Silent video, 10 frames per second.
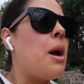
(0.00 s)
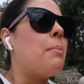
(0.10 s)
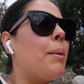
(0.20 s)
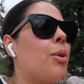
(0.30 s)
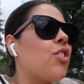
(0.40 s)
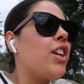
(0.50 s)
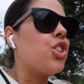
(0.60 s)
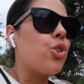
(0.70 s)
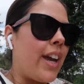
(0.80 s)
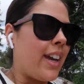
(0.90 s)
But I'm not really
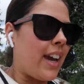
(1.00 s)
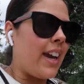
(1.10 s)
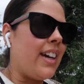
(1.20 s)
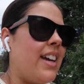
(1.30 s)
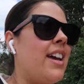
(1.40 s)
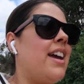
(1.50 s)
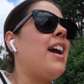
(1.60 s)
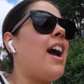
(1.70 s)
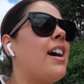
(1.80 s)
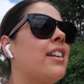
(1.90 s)
enjoying it,
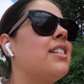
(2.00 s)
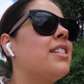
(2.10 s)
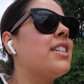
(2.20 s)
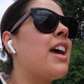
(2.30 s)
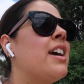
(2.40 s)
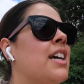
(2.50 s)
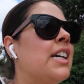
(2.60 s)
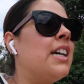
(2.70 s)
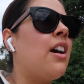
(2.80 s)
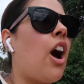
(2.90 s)
and
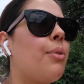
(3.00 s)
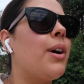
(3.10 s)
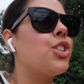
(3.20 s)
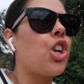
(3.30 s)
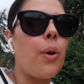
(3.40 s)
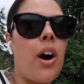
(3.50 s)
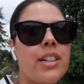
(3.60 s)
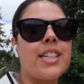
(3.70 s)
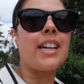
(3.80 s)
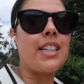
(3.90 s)
I've worked so hard
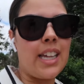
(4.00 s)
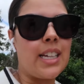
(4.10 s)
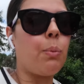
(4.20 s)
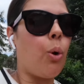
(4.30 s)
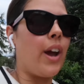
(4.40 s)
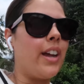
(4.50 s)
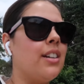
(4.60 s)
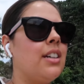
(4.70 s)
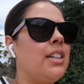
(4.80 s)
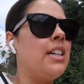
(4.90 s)
to get to this point
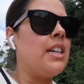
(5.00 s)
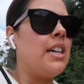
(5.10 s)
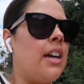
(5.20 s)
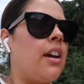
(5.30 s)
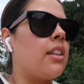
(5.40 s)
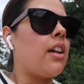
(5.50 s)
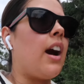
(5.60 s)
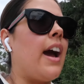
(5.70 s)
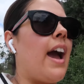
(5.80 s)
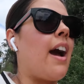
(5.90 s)
that
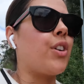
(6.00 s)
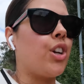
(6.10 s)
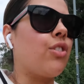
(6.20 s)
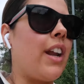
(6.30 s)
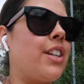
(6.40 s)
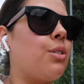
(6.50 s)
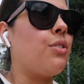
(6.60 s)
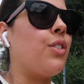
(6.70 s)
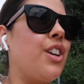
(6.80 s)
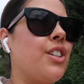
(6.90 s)
I have a good relationship with
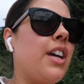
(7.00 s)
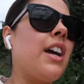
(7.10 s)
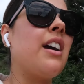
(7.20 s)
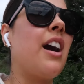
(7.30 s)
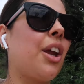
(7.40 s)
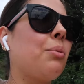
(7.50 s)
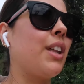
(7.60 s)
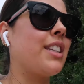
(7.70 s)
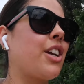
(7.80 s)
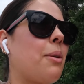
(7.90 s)
food. I don't want
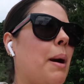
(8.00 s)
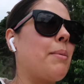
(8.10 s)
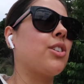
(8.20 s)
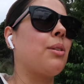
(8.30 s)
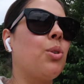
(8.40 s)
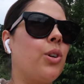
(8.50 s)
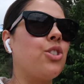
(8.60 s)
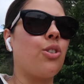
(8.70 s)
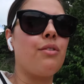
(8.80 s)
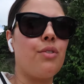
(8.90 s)
that to go back because I'm not
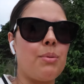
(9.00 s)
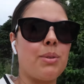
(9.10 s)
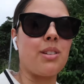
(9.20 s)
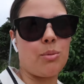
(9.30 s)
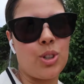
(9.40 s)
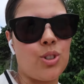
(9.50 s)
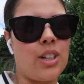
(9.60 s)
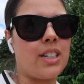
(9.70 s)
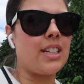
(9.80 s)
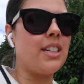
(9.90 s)
enjoying food, because I'm not
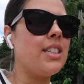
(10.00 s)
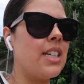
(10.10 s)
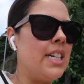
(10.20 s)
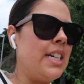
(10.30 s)
enjoying our dinners.